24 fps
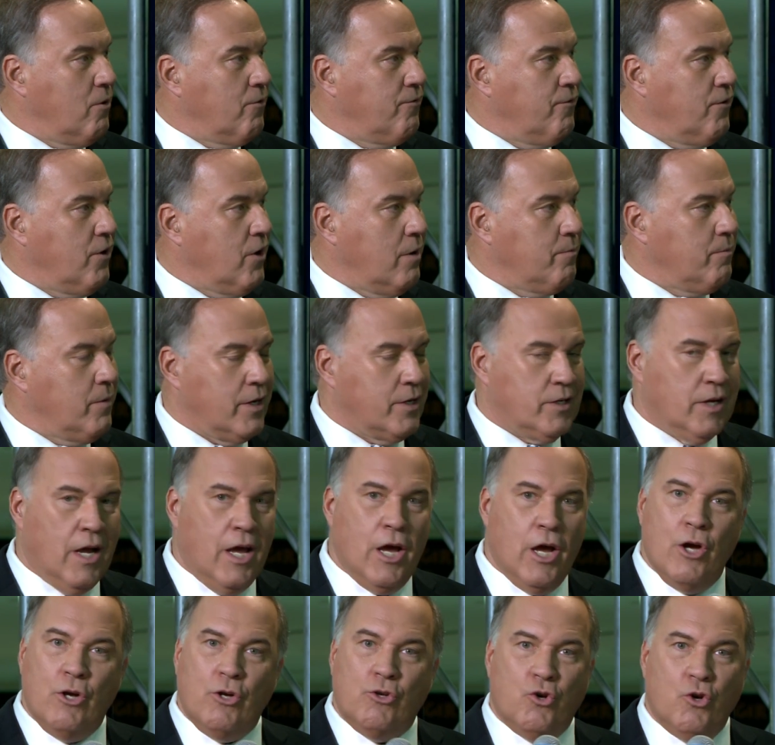both very much.
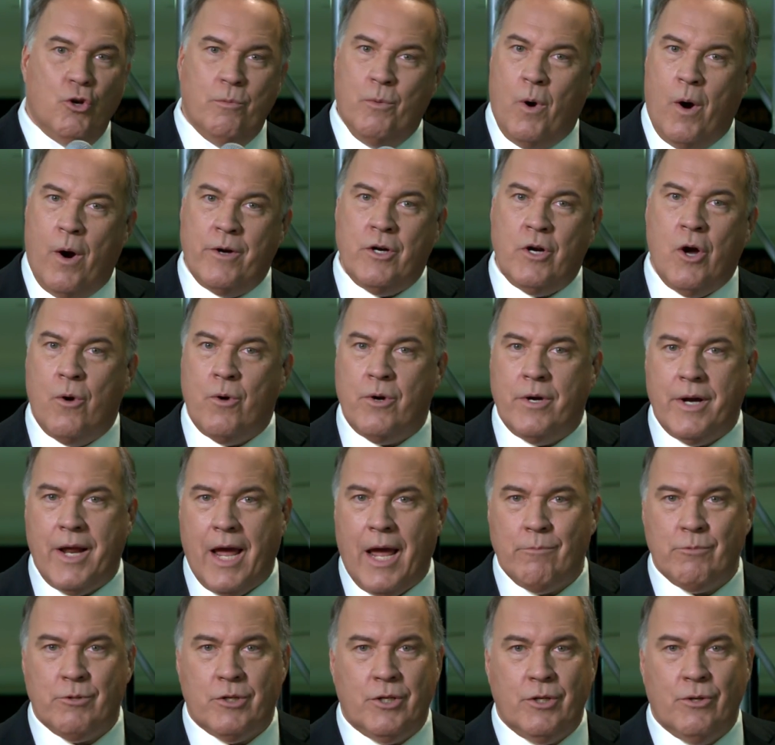Two more Notre
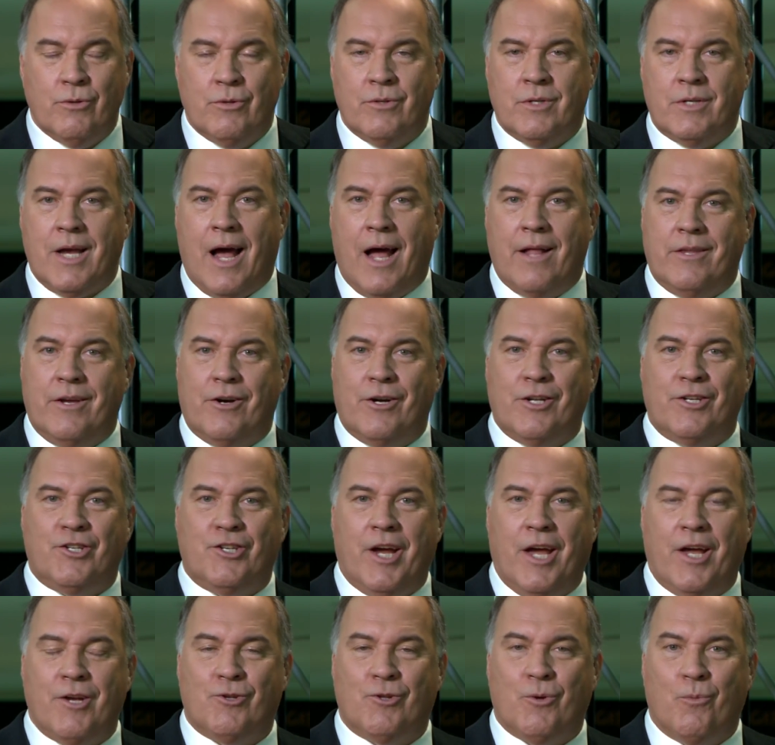Dame students out there to
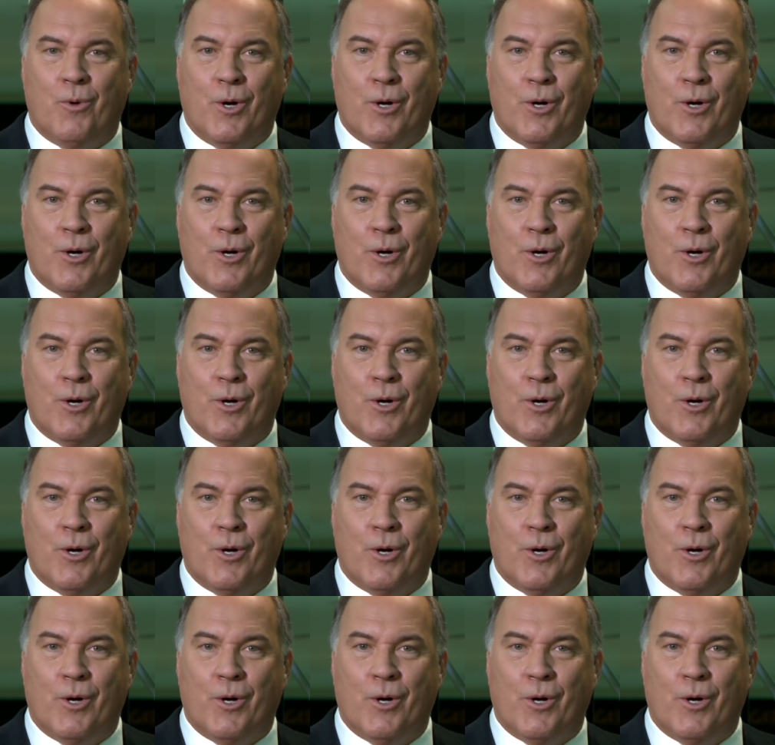change the